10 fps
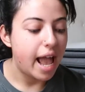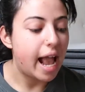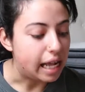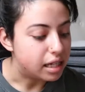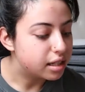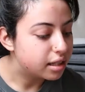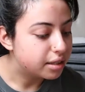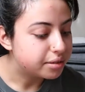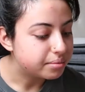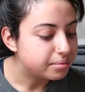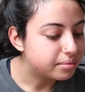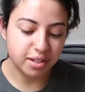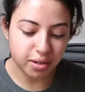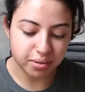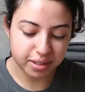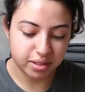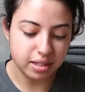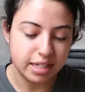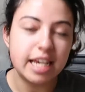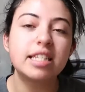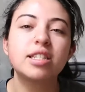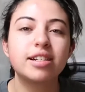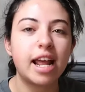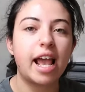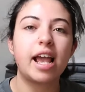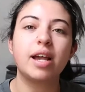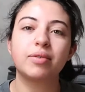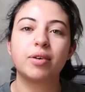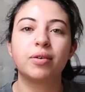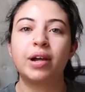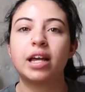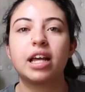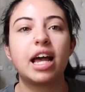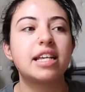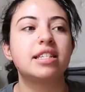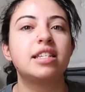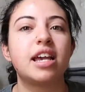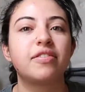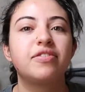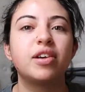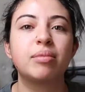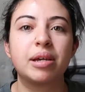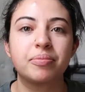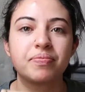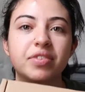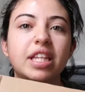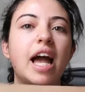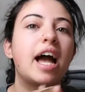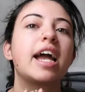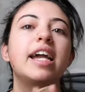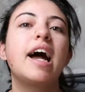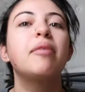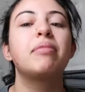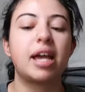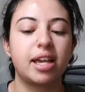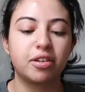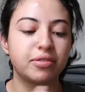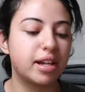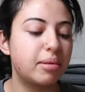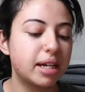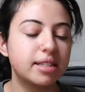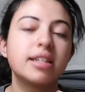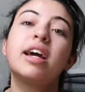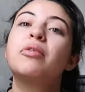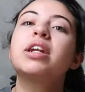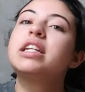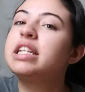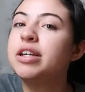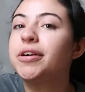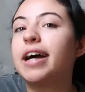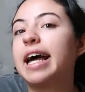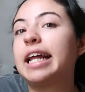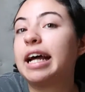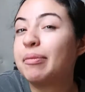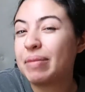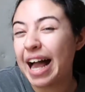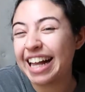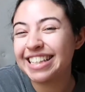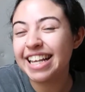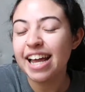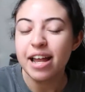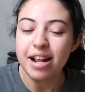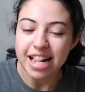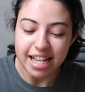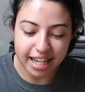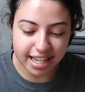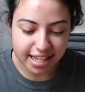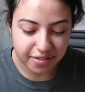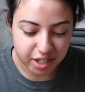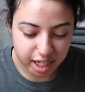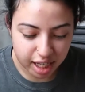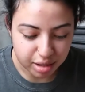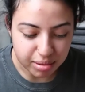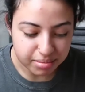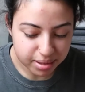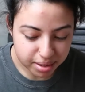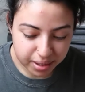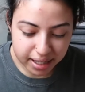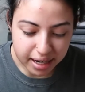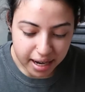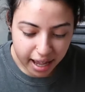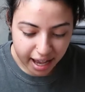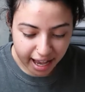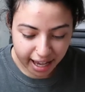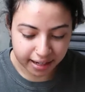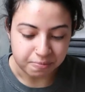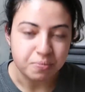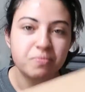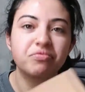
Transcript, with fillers: Hey. So yesterday, when, as the day of filming, I got my Korea box and I wanted to do an unboxing because I've seen other people do it and